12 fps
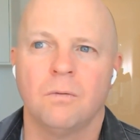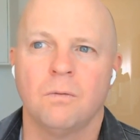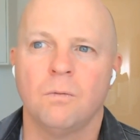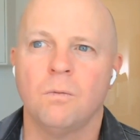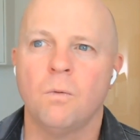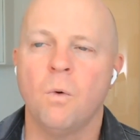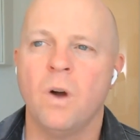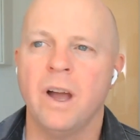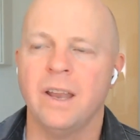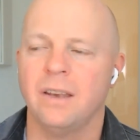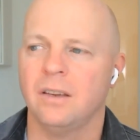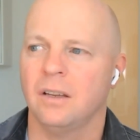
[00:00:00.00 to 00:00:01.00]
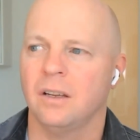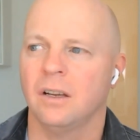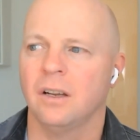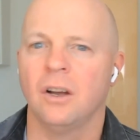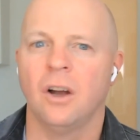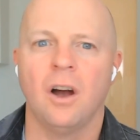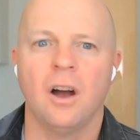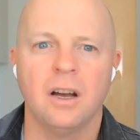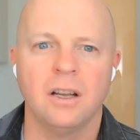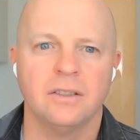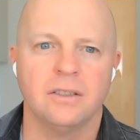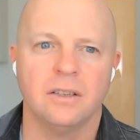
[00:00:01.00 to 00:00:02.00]
what
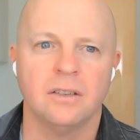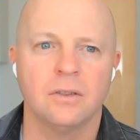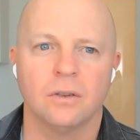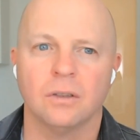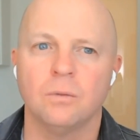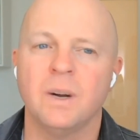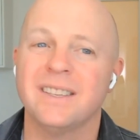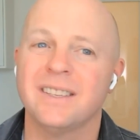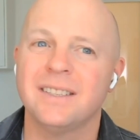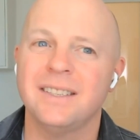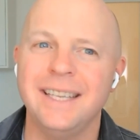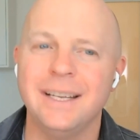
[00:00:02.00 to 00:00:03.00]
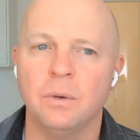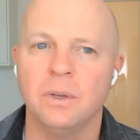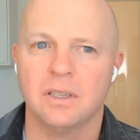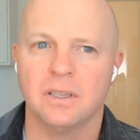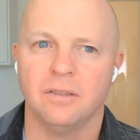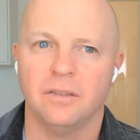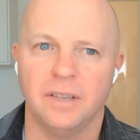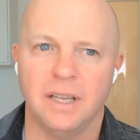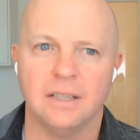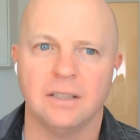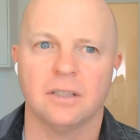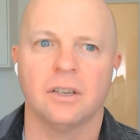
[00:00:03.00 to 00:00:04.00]
causes or what sequence of
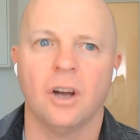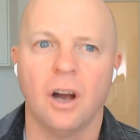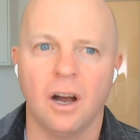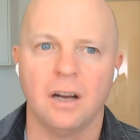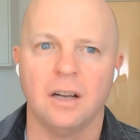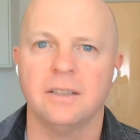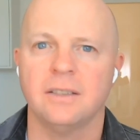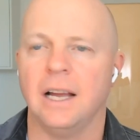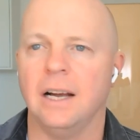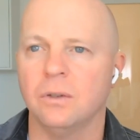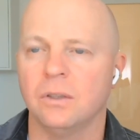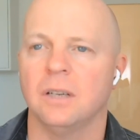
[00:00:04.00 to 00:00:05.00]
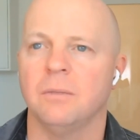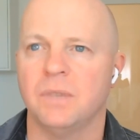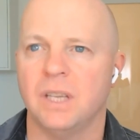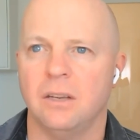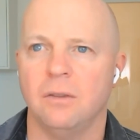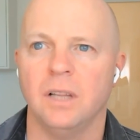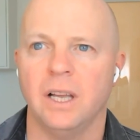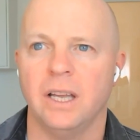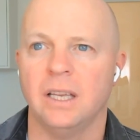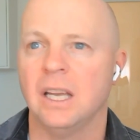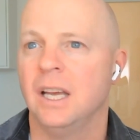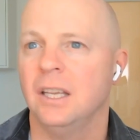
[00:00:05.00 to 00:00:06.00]
events cause outcomes that you
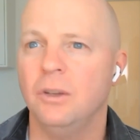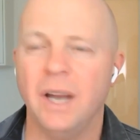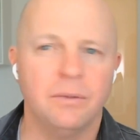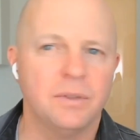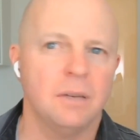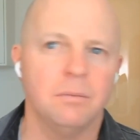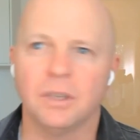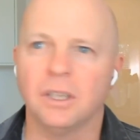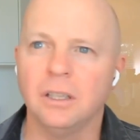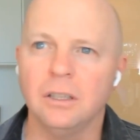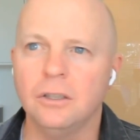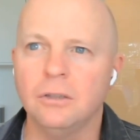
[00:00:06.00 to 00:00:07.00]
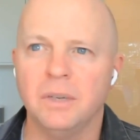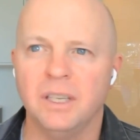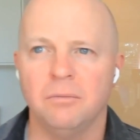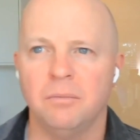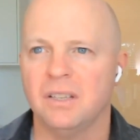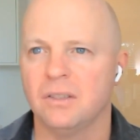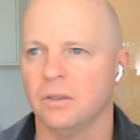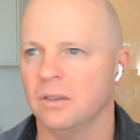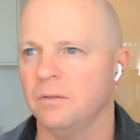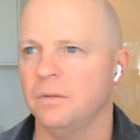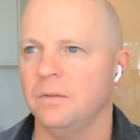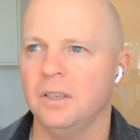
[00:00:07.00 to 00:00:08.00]
like? You have some clue, but you've been sort
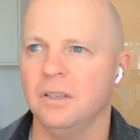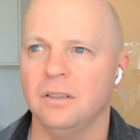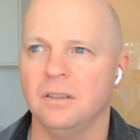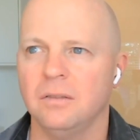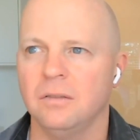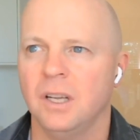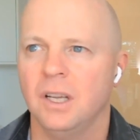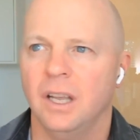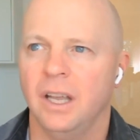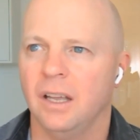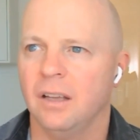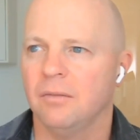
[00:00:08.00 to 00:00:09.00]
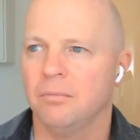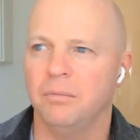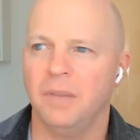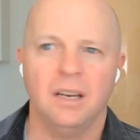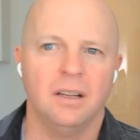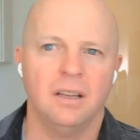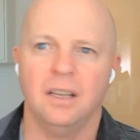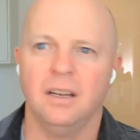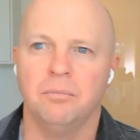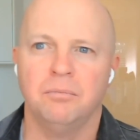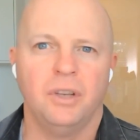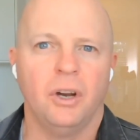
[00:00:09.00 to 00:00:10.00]
of, in
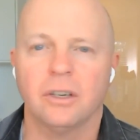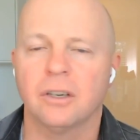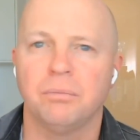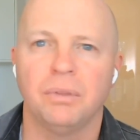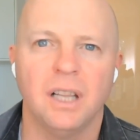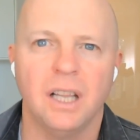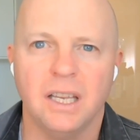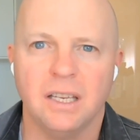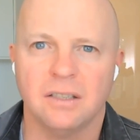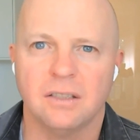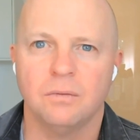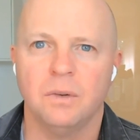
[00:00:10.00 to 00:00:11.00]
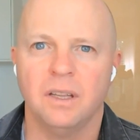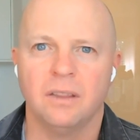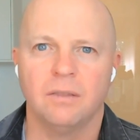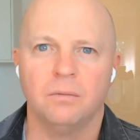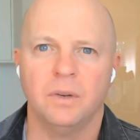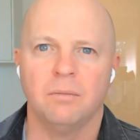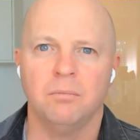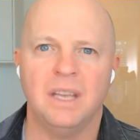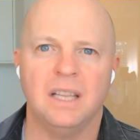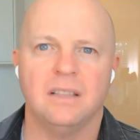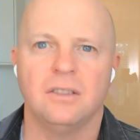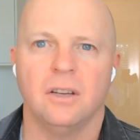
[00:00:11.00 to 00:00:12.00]
a dark place with
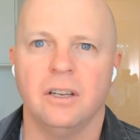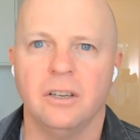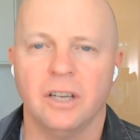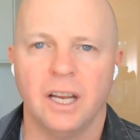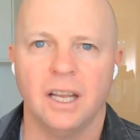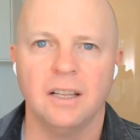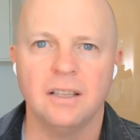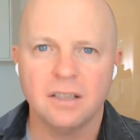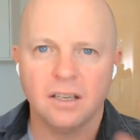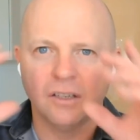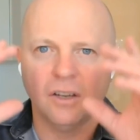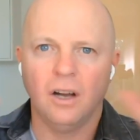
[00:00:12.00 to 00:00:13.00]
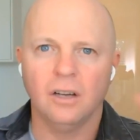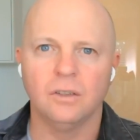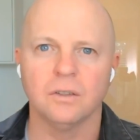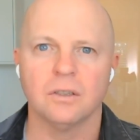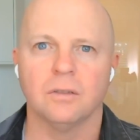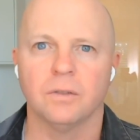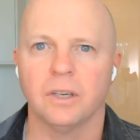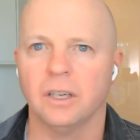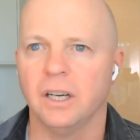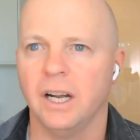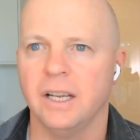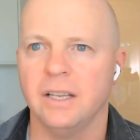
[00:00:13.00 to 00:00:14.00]
mittens on your hands and goggles over
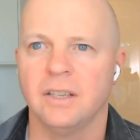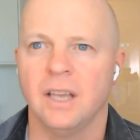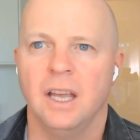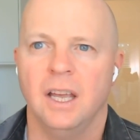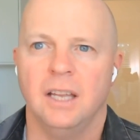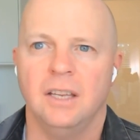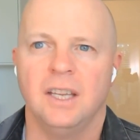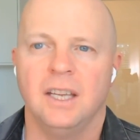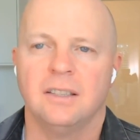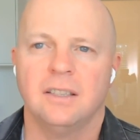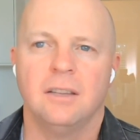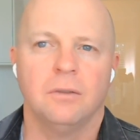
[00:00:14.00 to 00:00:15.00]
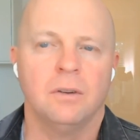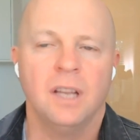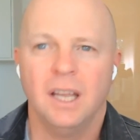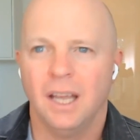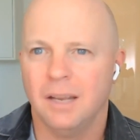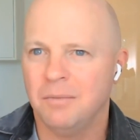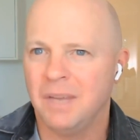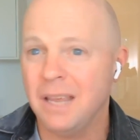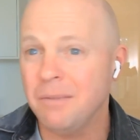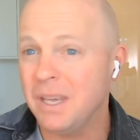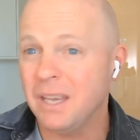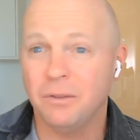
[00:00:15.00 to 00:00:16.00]
your eyes, and you can't see through. And
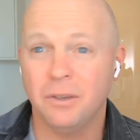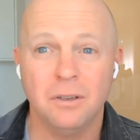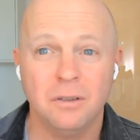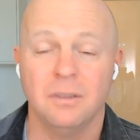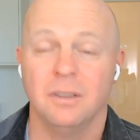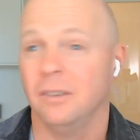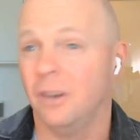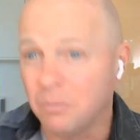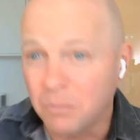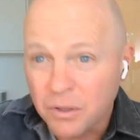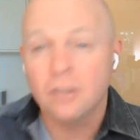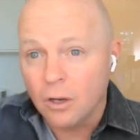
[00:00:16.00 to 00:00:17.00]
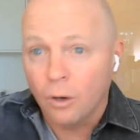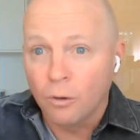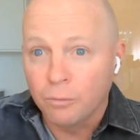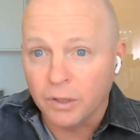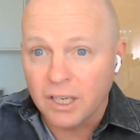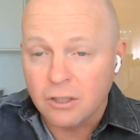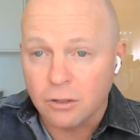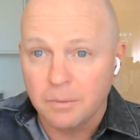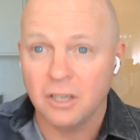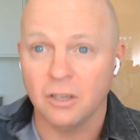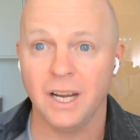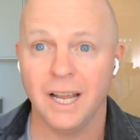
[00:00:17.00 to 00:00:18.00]
maybe if you almost over
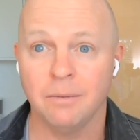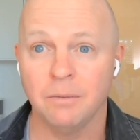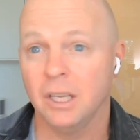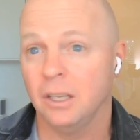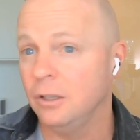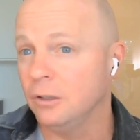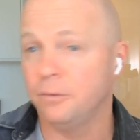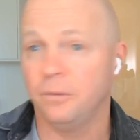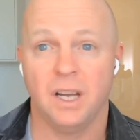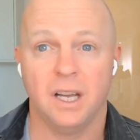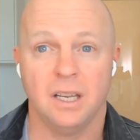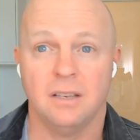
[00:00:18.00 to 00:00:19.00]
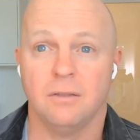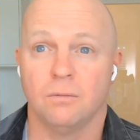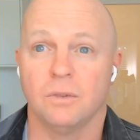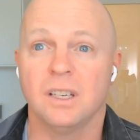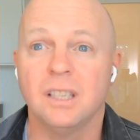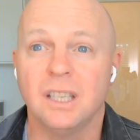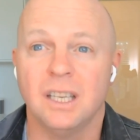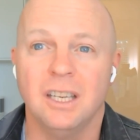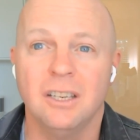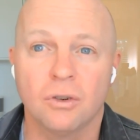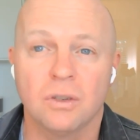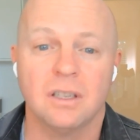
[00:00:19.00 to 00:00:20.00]
instrument your app, you'll find really
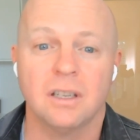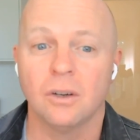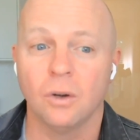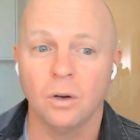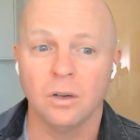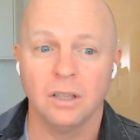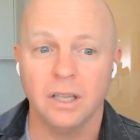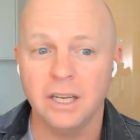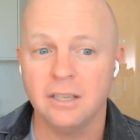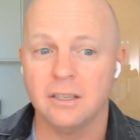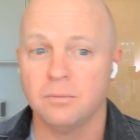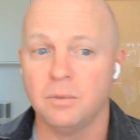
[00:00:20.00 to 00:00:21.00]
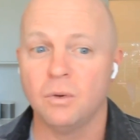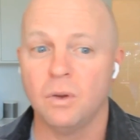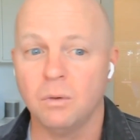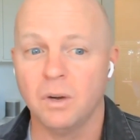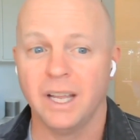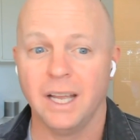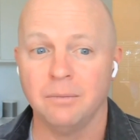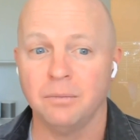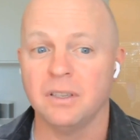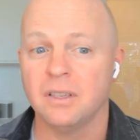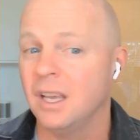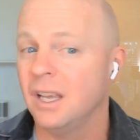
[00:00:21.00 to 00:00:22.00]
interesting correlations between what
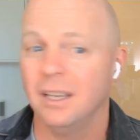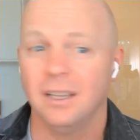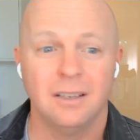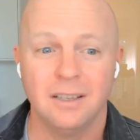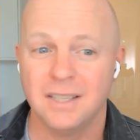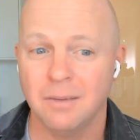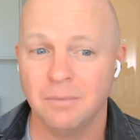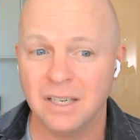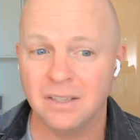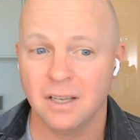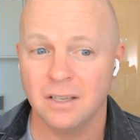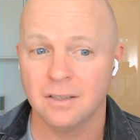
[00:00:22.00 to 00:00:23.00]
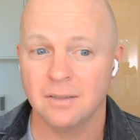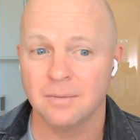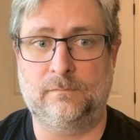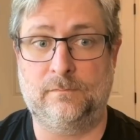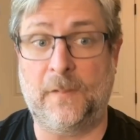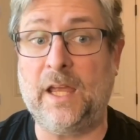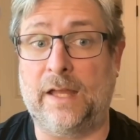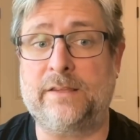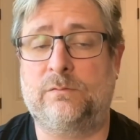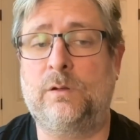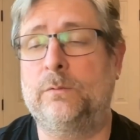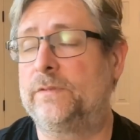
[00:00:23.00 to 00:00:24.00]
happens. Does that make sense? Yeah,
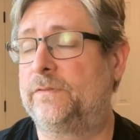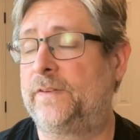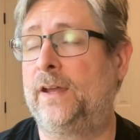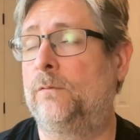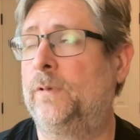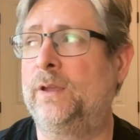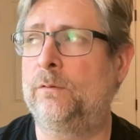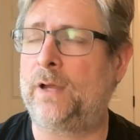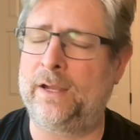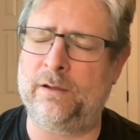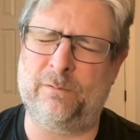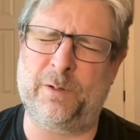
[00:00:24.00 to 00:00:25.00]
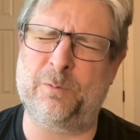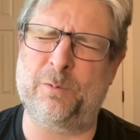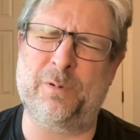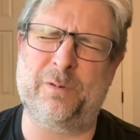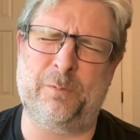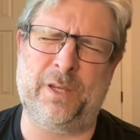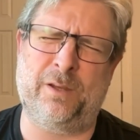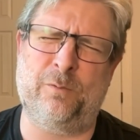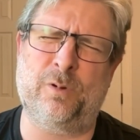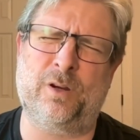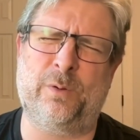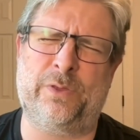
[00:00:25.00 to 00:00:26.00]
that's what we found. We
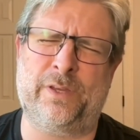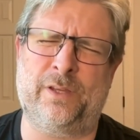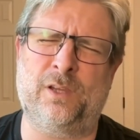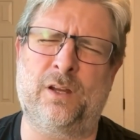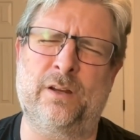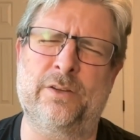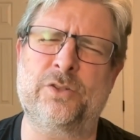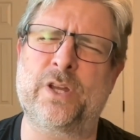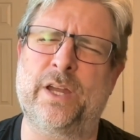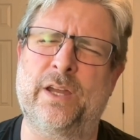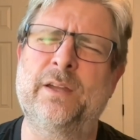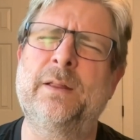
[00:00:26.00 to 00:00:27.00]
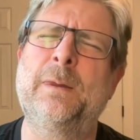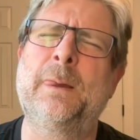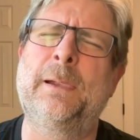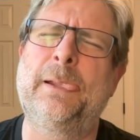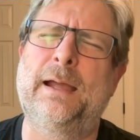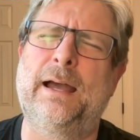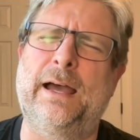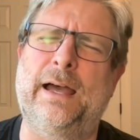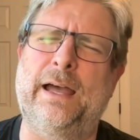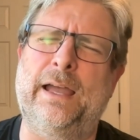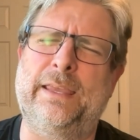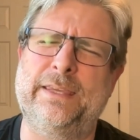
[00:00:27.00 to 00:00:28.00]
work with a large
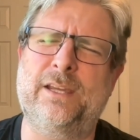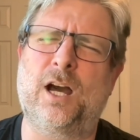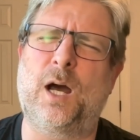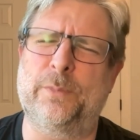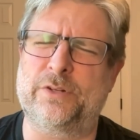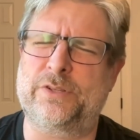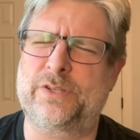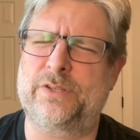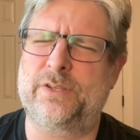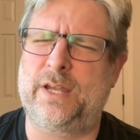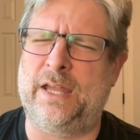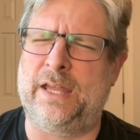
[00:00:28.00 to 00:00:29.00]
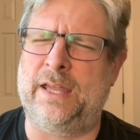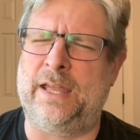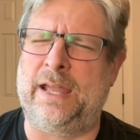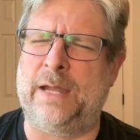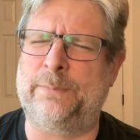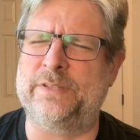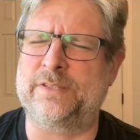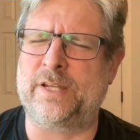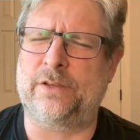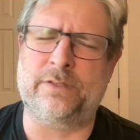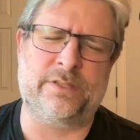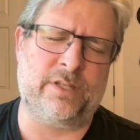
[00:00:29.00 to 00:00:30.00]
e-commerce app in
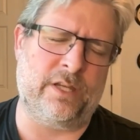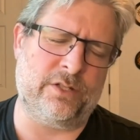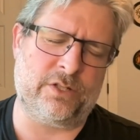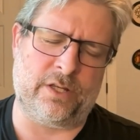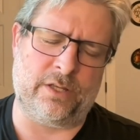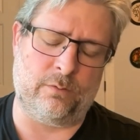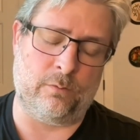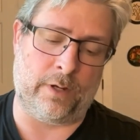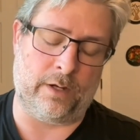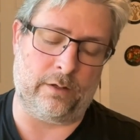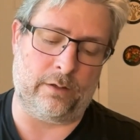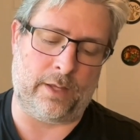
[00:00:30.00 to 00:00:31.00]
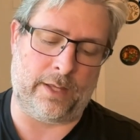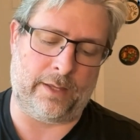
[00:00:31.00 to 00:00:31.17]
Southeast Asia where